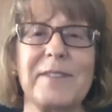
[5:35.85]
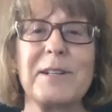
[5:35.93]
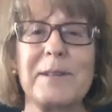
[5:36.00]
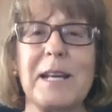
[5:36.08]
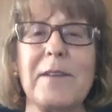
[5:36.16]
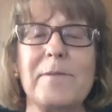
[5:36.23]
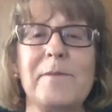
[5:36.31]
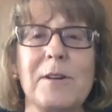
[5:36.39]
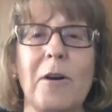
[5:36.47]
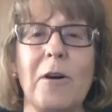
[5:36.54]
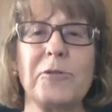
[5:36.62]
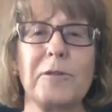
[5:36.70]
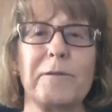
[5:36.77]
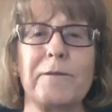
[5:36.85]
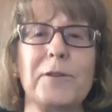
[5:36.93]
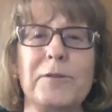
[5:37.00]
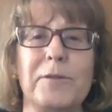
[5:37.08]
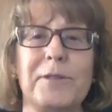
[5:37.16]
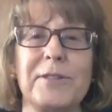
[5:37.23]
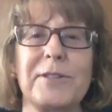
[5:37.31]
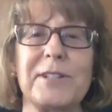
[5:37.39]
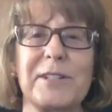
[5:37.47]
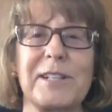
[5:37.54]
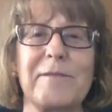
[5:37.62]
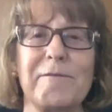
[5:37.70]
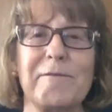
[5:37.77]
You can, even on your food, you
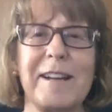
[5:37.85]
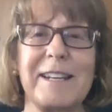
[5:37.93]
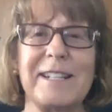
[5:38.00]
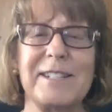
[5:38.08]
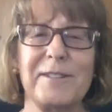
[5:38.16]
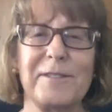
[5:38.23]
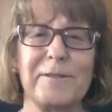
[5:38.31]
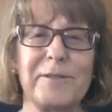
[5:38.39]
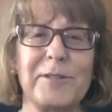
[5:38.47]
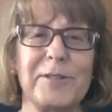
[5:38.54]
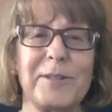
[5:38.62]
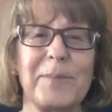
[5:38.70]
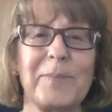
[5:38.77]
can give Reiki to your food.